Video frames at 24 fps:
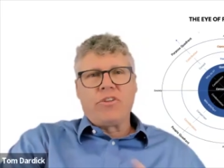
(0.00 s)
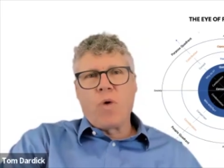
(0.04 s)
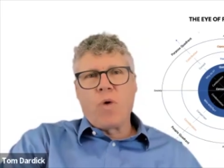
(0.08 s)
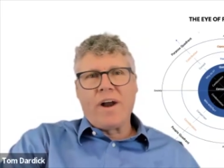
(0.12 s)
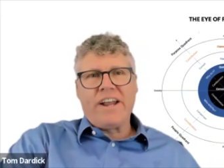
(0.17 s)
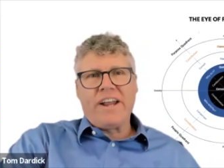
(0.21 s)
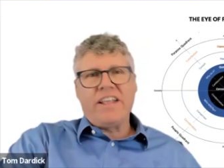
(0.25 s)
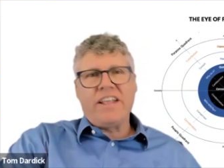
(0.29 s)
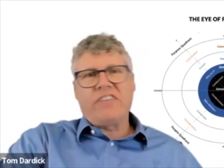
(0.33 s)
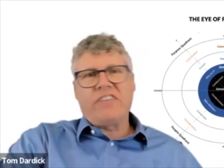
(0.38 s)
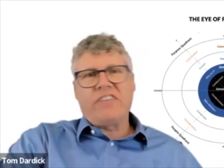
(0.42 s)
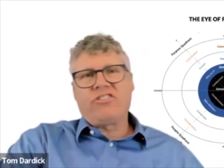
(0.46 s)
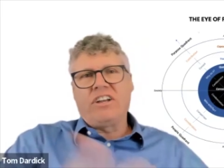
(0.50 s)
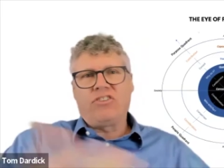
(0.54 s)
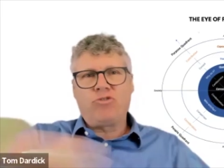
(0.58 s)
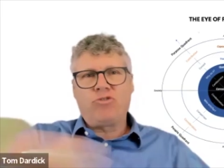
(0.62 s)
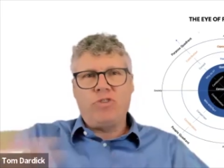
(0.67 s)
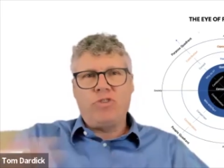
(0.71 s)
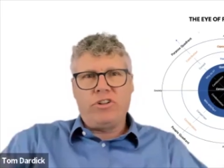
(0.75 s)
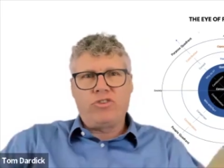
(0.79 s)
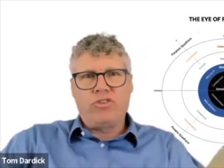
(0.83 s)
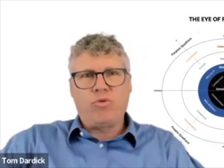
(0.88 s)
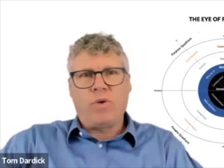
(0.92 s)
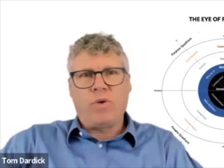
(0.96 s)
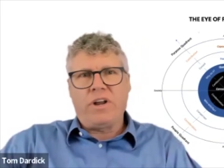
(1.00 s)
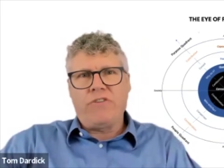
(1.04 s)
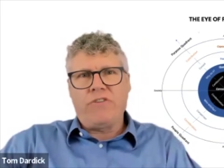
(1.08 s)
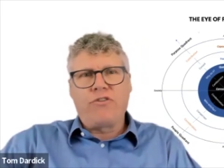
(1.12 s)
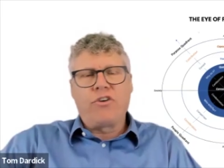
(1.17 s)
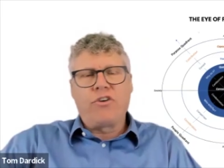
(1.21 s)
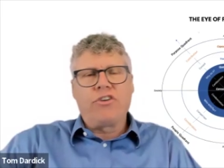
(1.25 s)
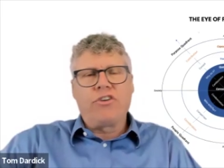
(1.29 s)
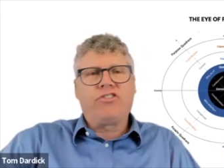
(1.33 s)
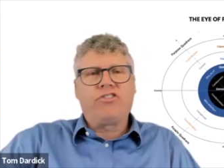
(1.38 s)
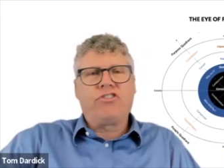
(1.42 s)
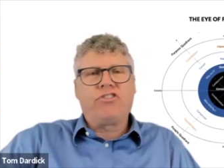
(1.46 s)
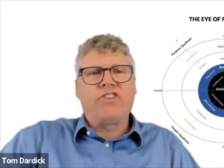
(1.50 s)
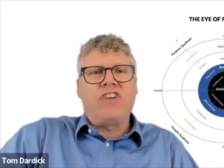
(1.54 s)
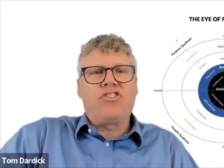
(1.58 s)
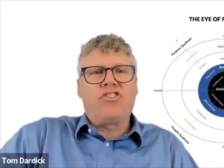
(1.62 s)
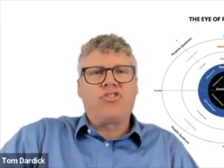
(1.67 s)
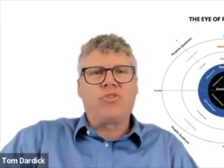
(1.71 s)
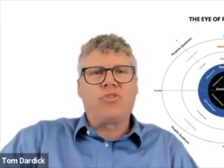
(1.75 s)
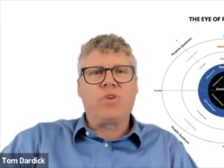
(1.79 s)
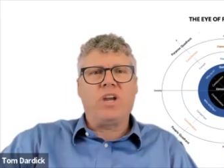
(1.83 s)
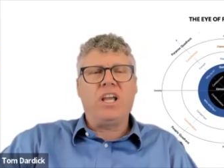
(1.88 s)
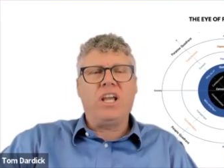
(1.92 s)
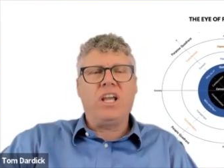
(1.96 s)
20th century to the 21st
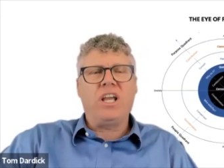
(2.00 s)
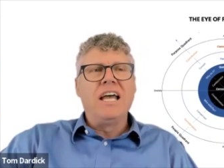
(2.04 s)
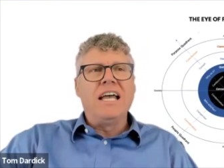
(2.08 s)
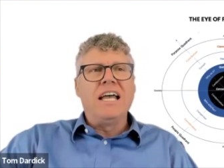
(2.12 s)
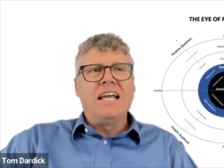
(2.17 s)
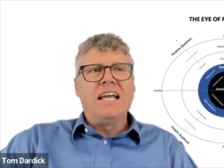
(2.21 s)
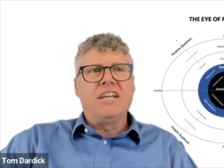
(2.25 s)
century